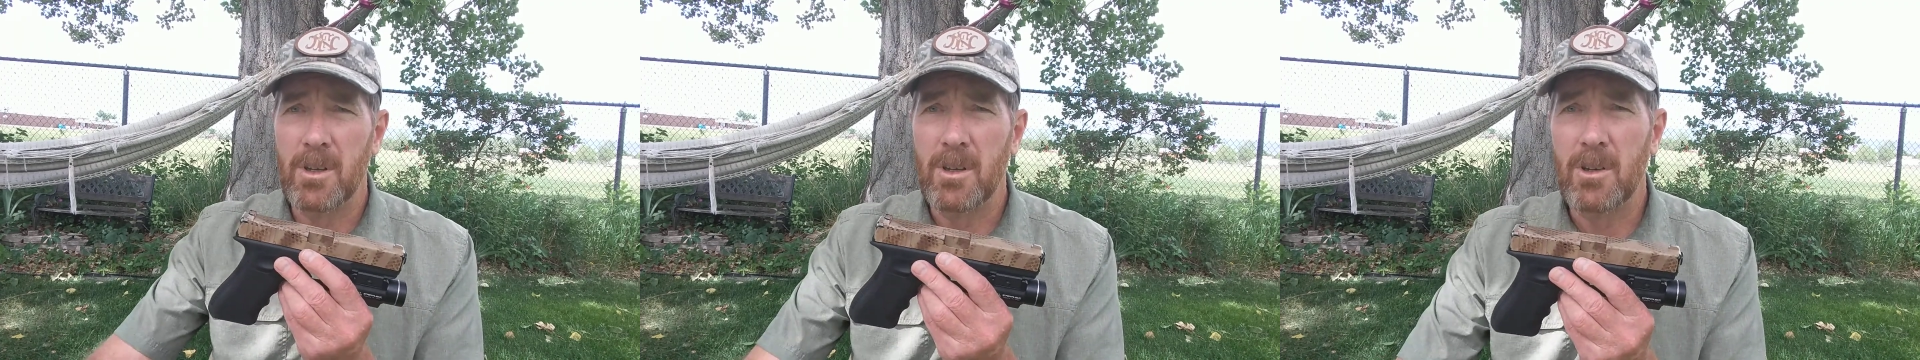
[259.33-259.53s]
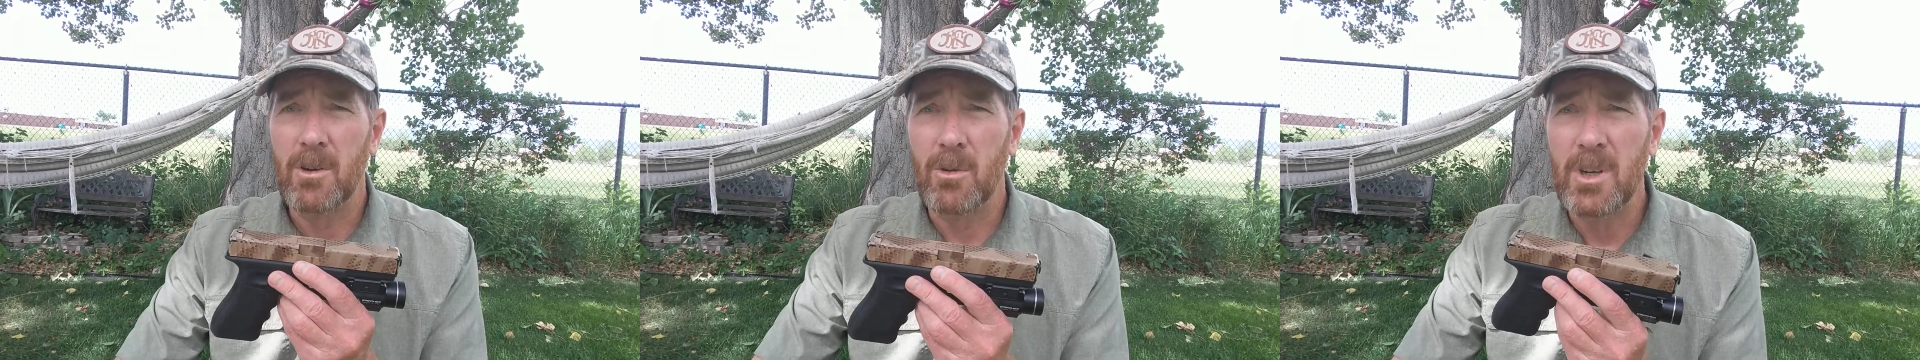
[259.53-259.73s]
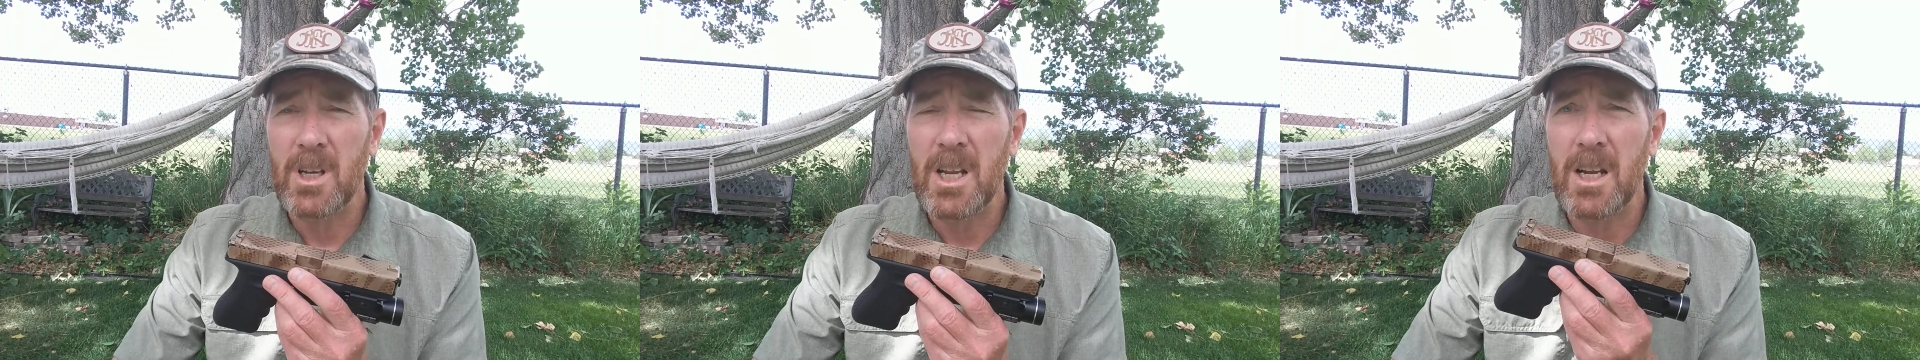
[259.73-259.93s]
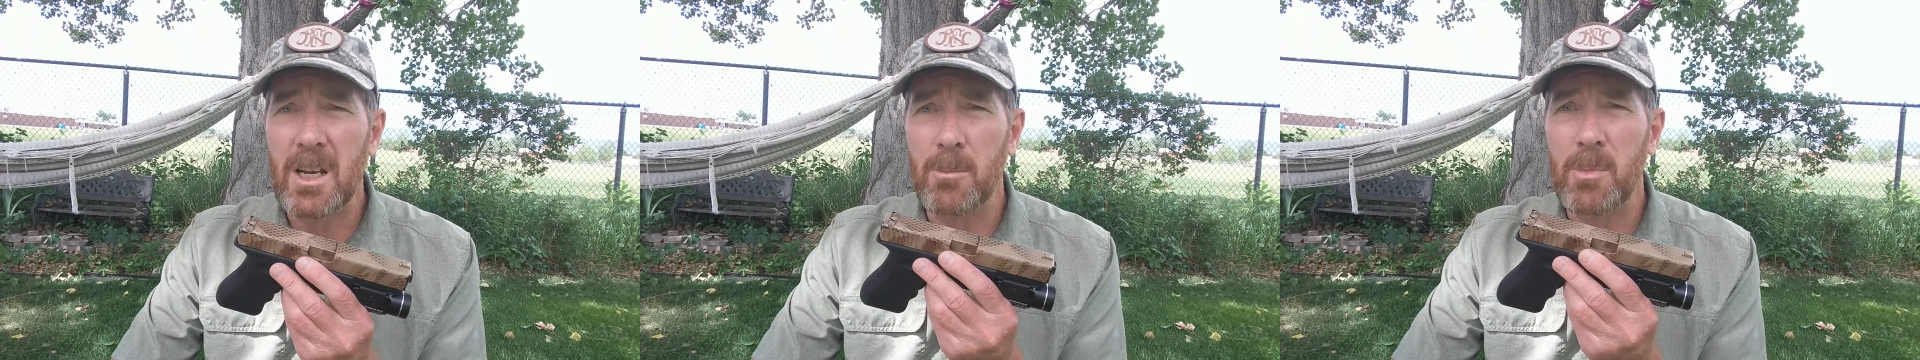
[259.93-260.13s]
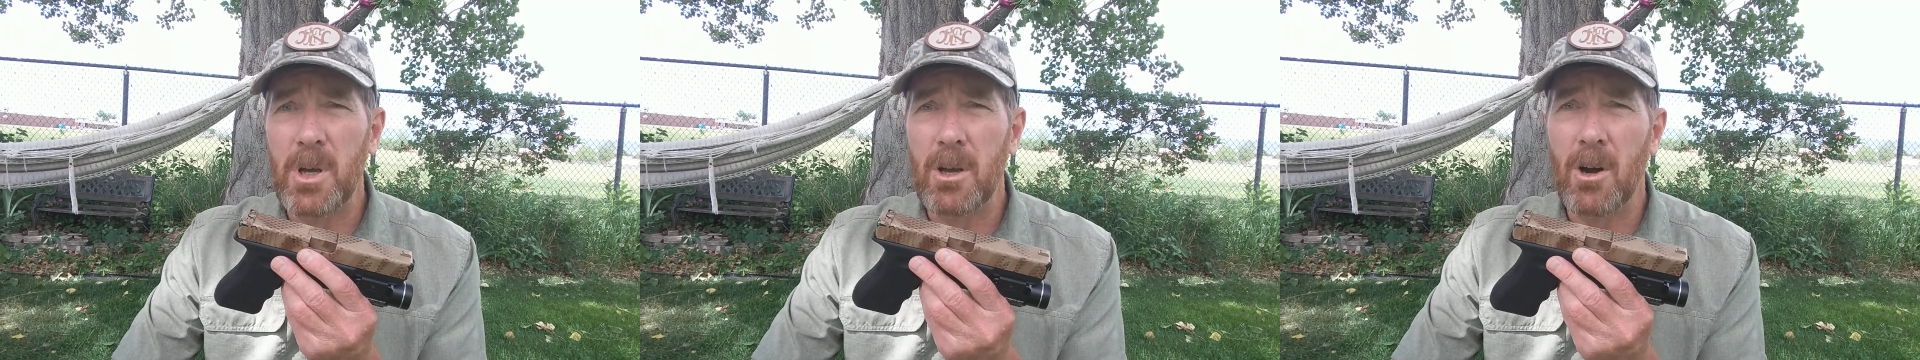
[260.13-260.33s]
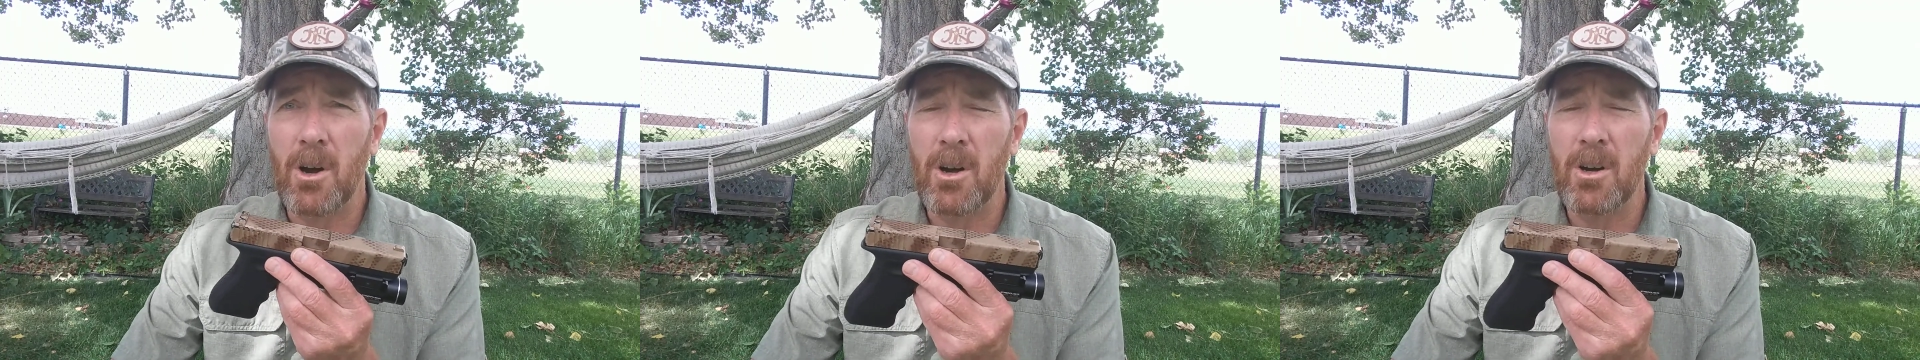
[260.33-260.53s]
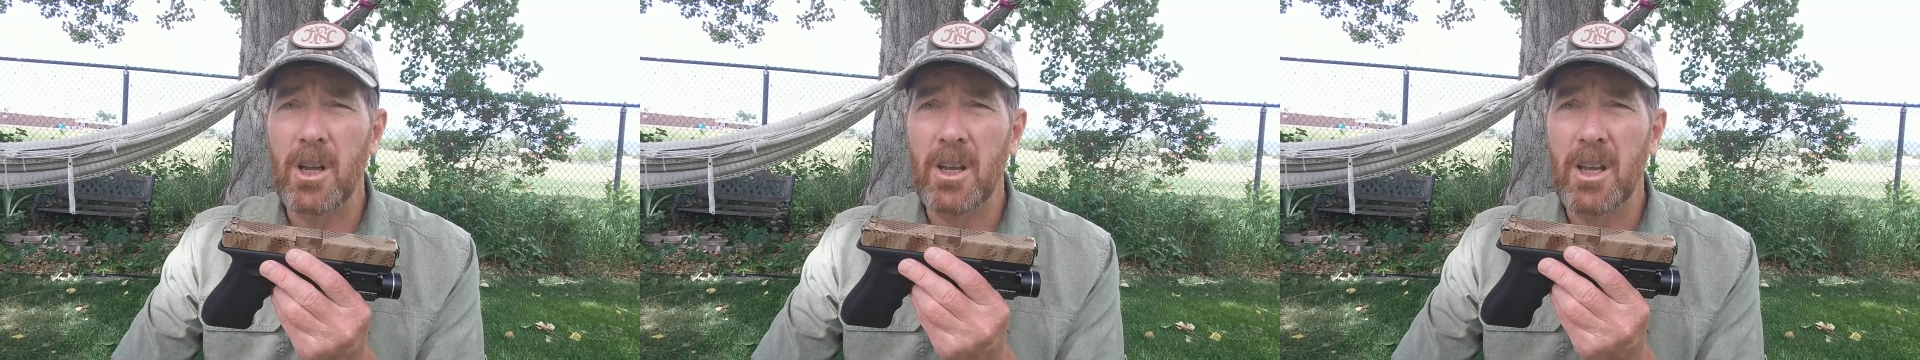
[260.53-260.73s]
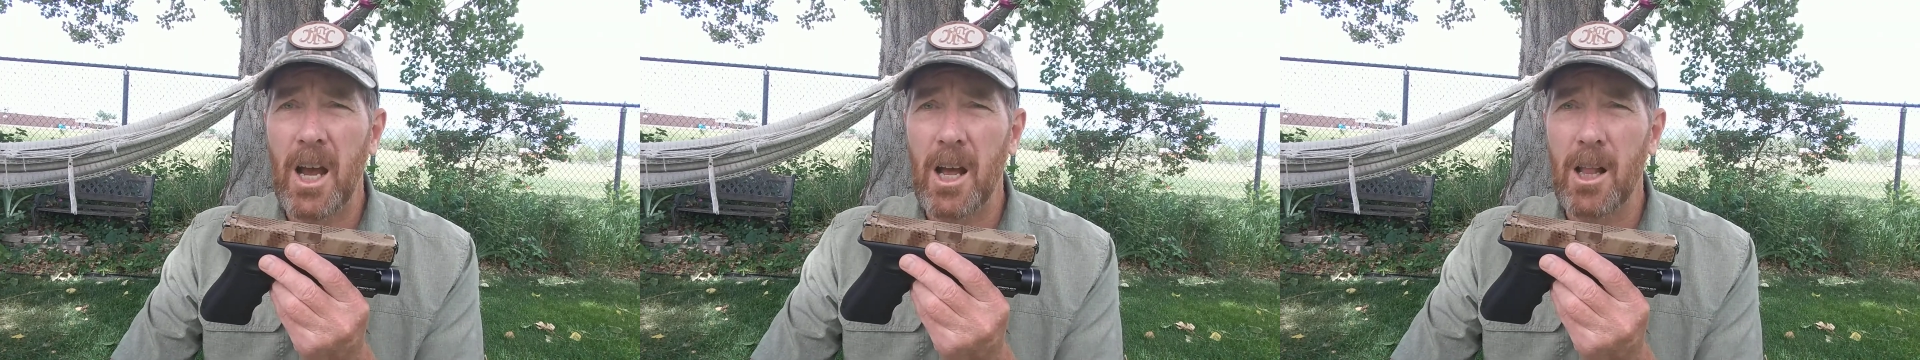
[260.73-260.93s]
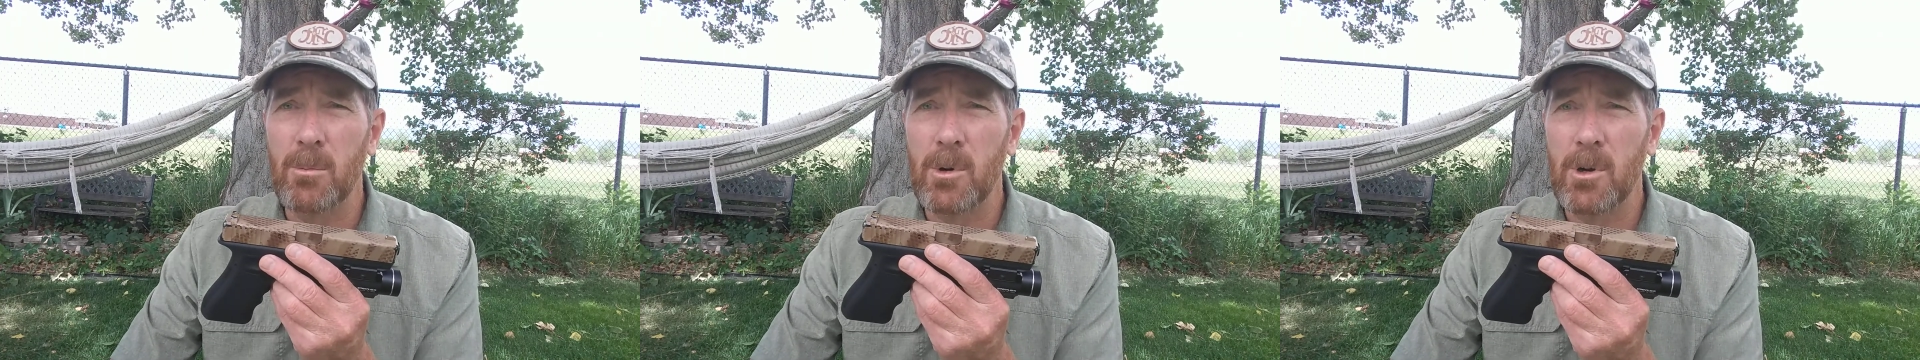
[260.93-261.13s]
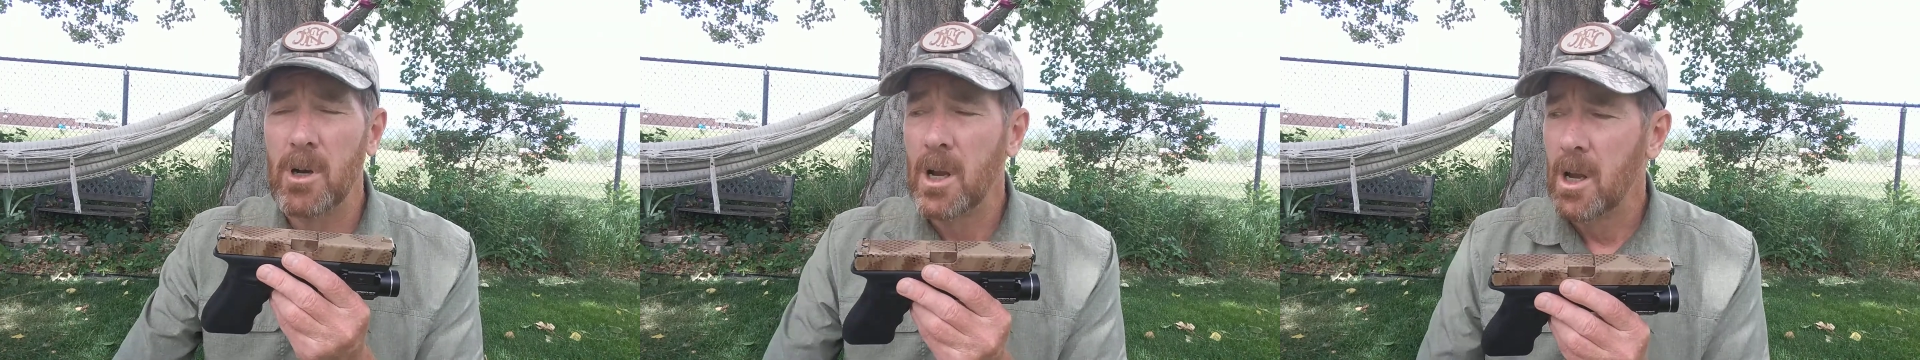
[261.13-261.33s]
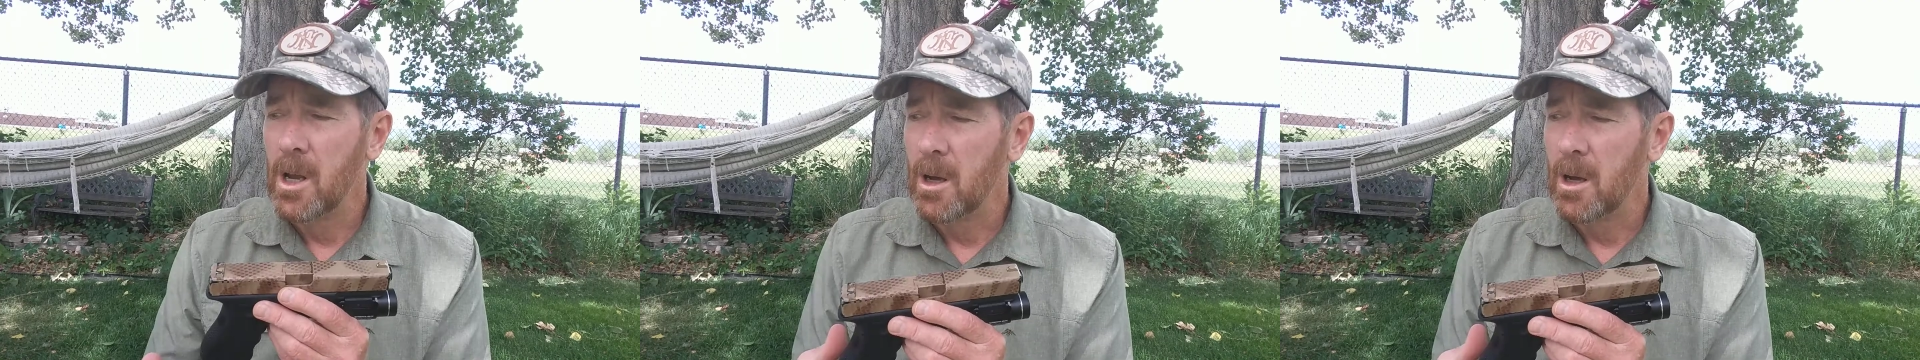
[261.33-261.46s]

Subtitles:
You don't need a big honking caliber.